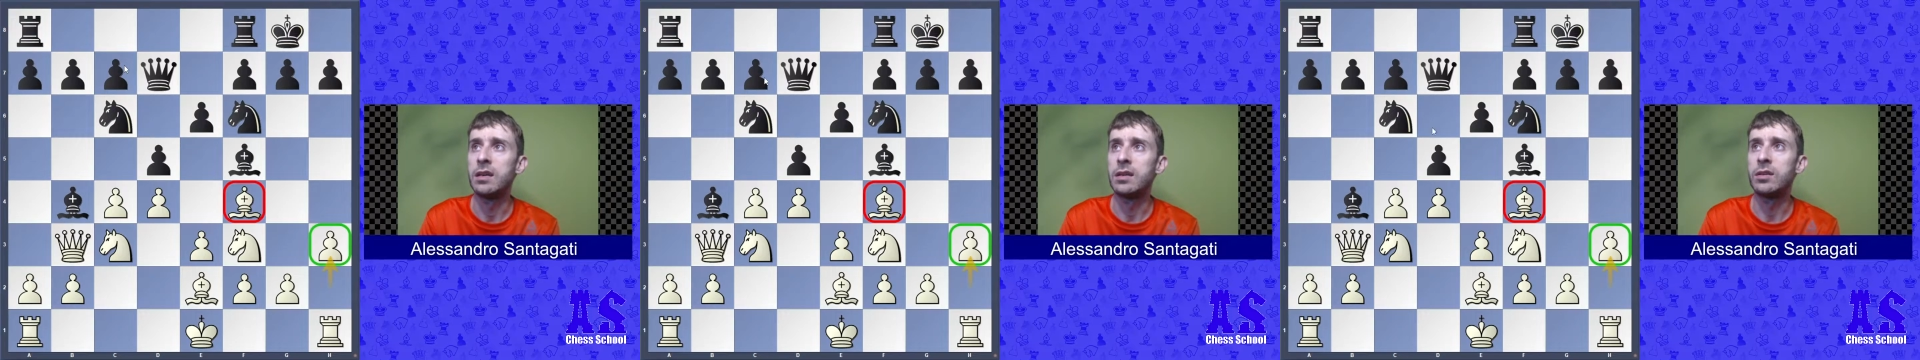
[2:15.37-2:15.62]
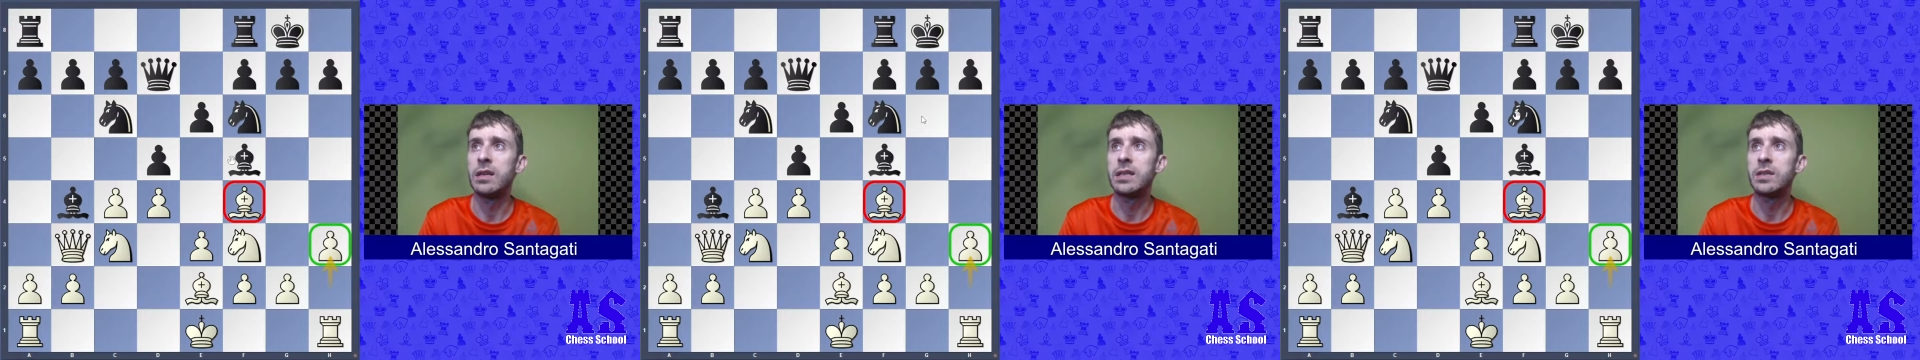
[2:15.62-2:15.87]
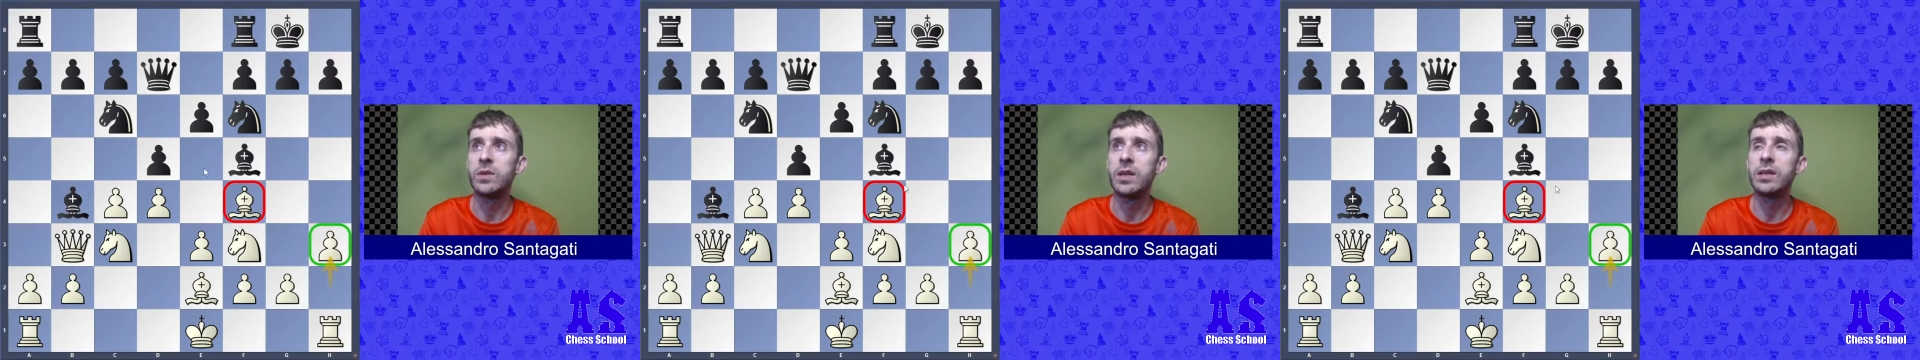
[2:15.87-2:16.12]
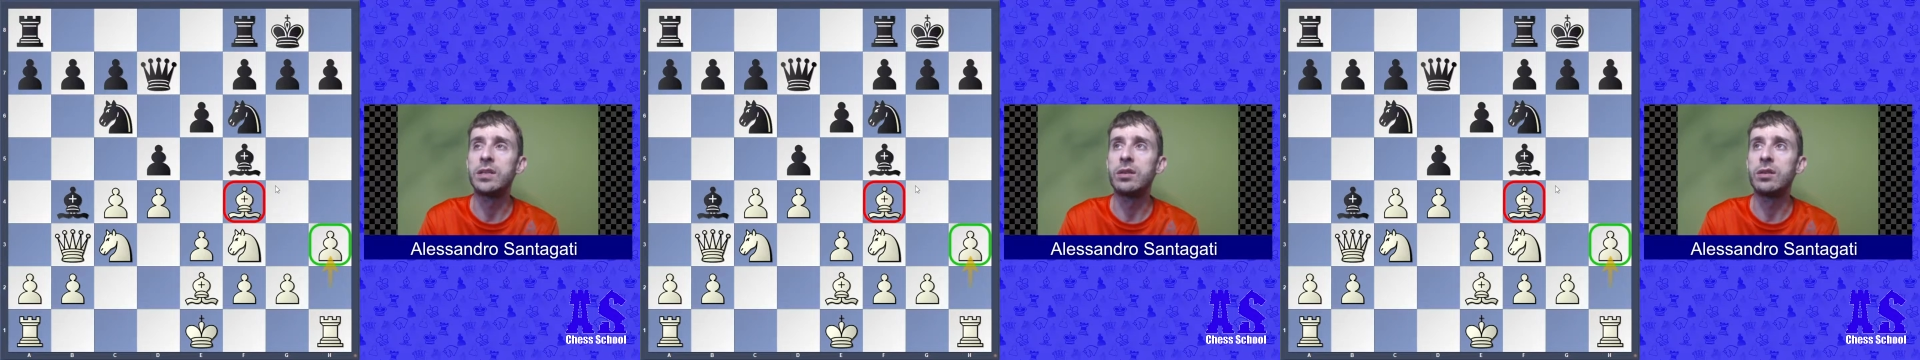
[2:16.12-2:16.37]
So that's the
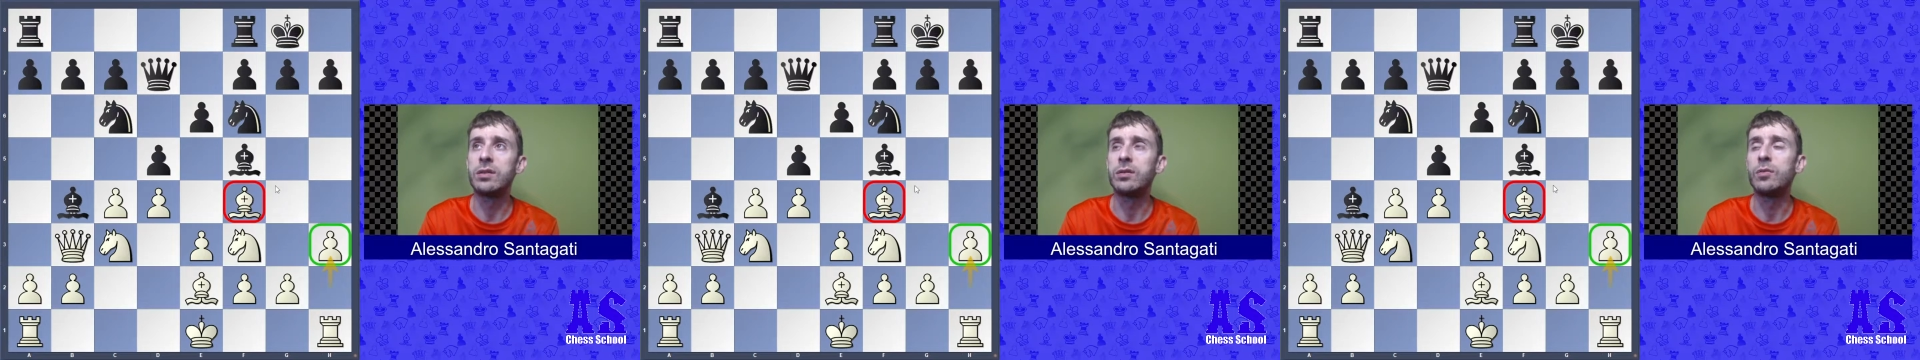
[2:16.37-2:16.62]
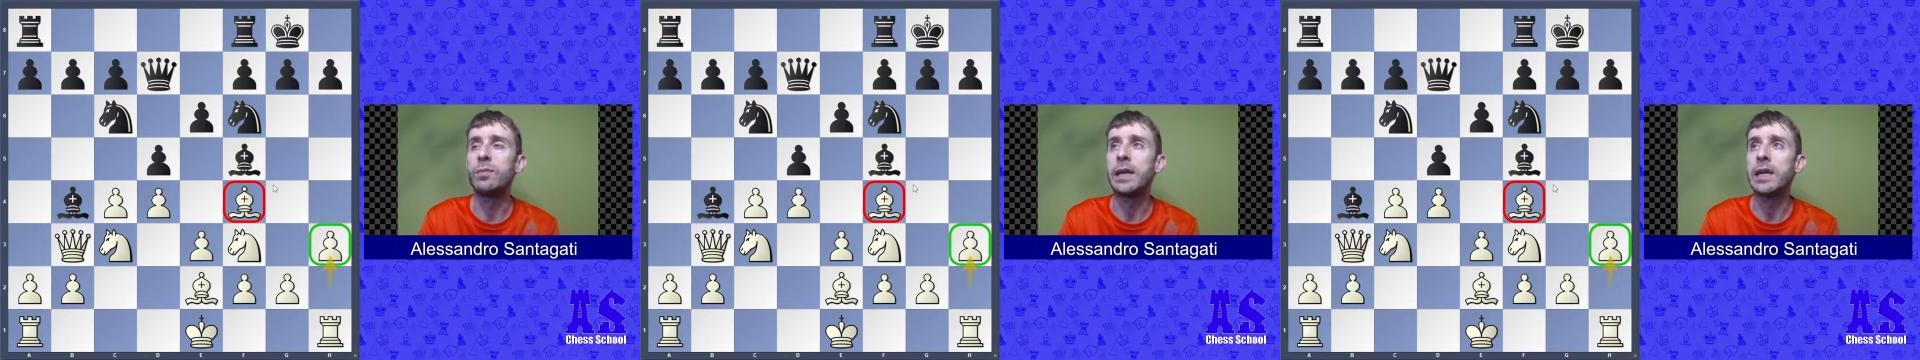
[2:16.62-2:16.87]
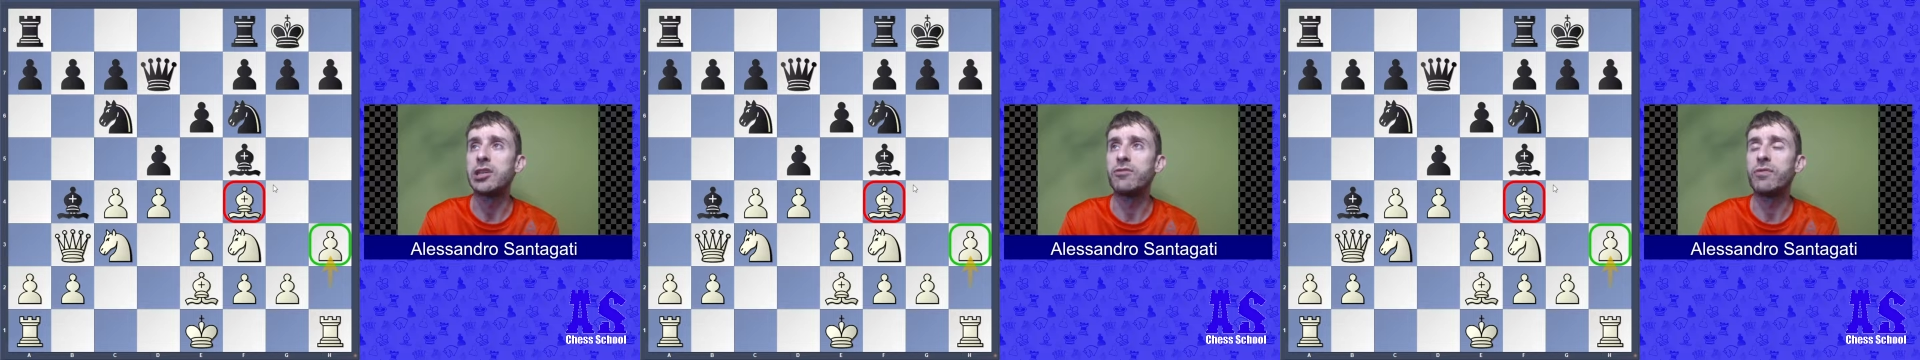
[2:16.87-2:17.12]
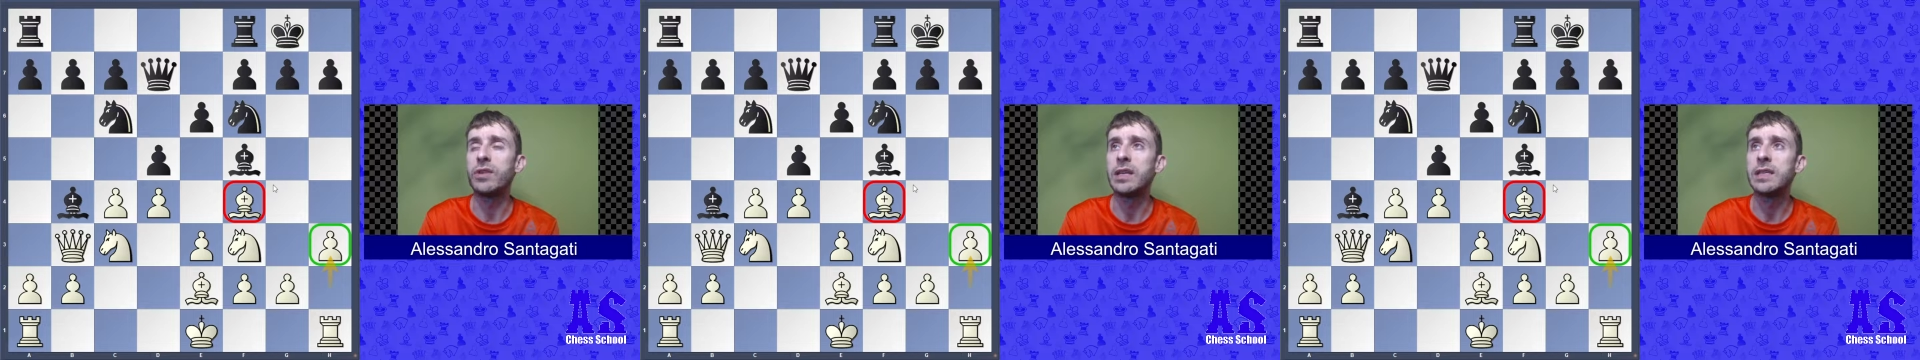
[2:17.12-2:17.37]
reason to play
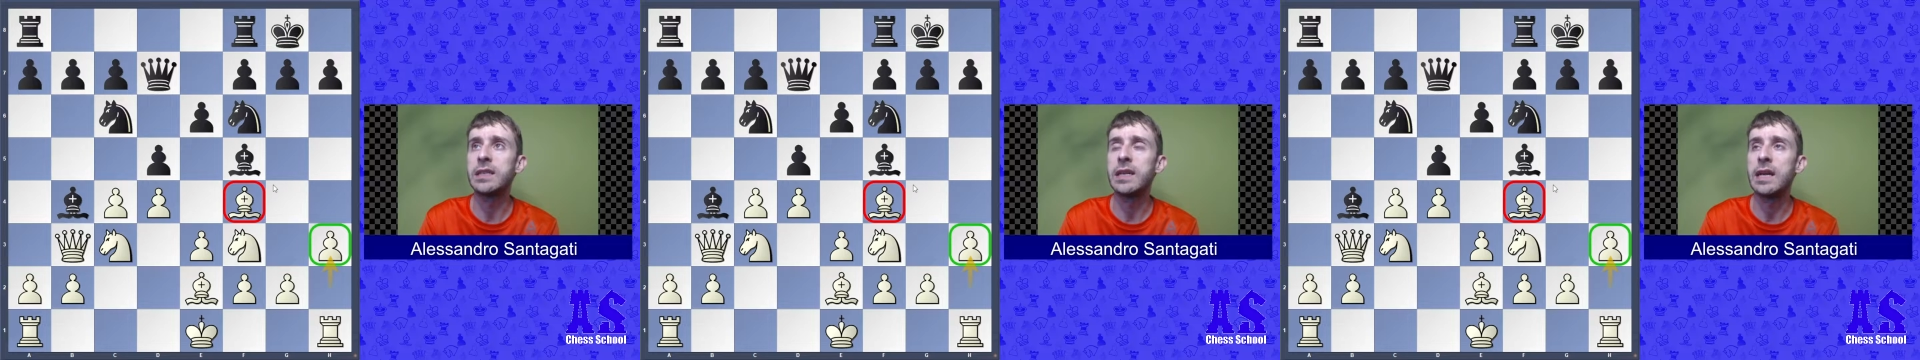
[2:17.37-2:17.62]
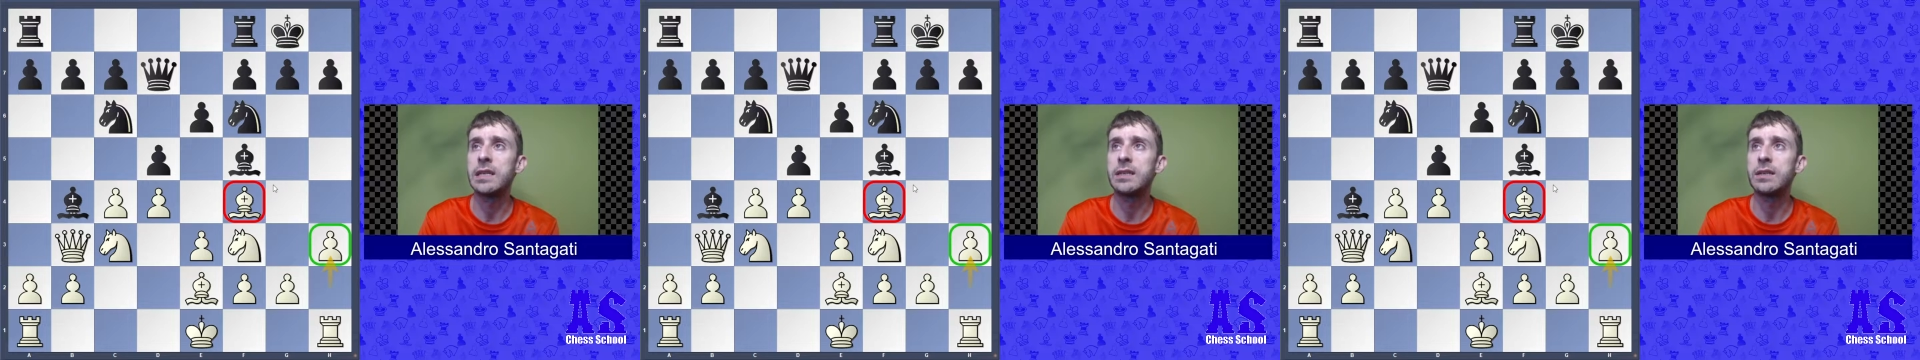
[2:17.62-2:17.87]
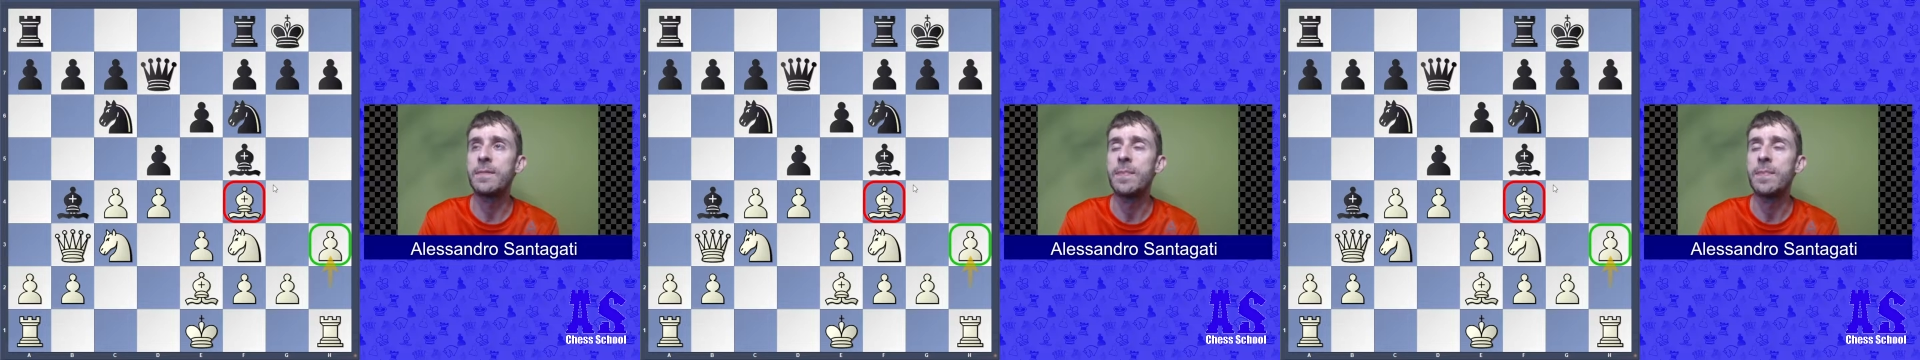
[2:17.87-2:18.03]
h3 in this case.